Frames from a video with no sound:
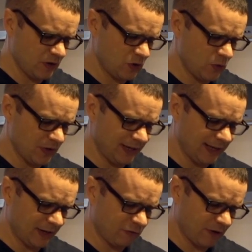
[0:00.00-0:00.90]
called an
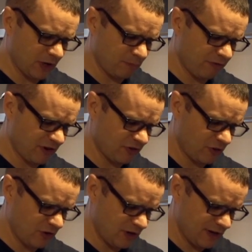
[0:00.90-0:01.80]
electric pressure
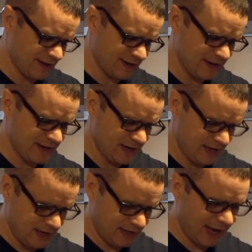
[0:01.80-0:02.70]
cooker
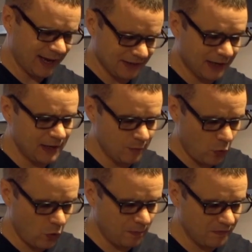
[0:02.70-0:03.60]
that has a keep
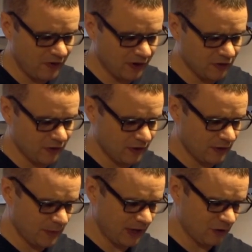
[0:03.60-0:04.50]
warm function,
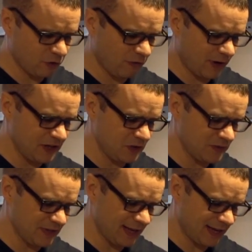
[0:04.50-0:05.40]
and we're going to try
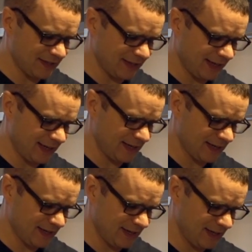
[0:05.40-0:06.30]
using that today
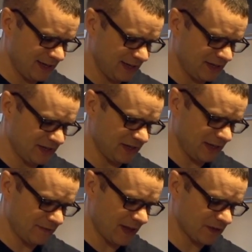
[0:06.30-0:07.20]
to
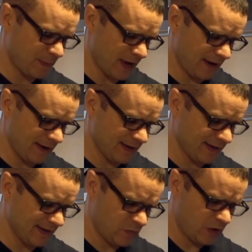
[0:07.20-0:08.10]
see if that's better.
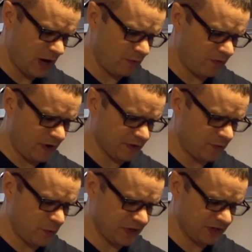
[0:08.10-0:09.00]
I will fast
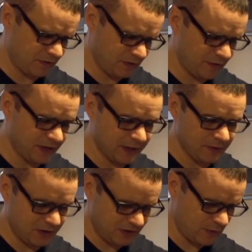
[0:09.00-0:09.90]
forward this on the
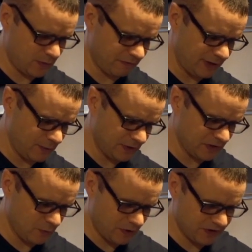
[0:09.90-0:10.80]
video because no one really
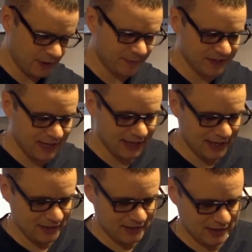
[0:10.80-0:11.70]
wants to watch someone
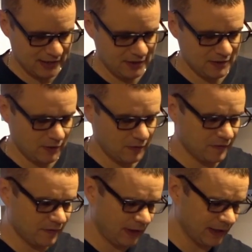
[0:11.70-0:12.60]
taking skins
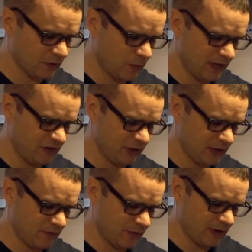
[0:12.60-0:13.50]
off like 20
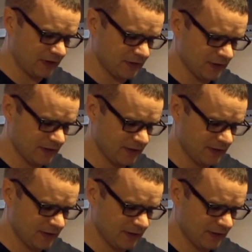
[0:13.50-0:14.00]
chicken thighs.